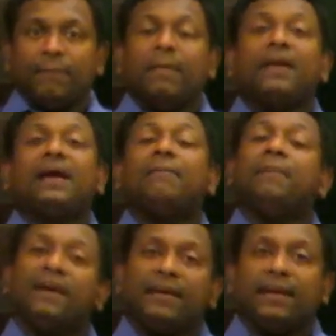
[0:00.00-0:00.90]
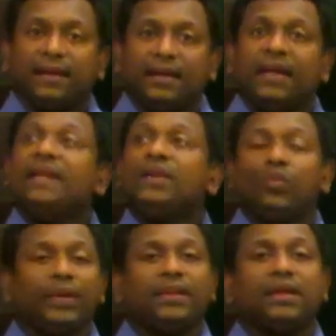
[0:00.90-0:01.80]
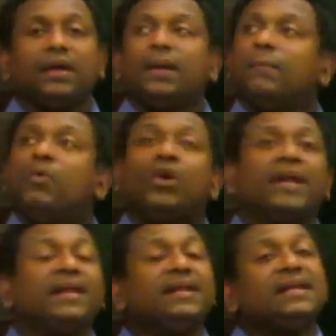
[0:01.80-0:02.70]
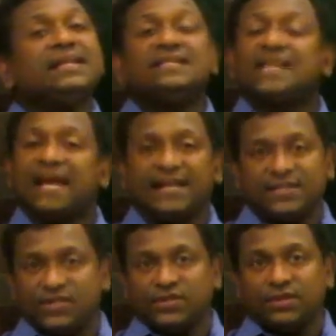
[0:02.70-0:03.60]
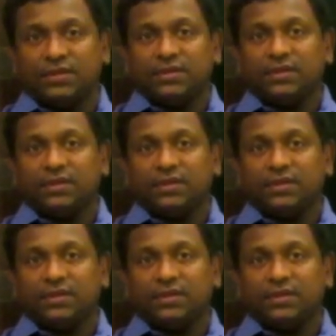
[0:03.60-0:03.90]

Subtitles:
by comparing it with modern science,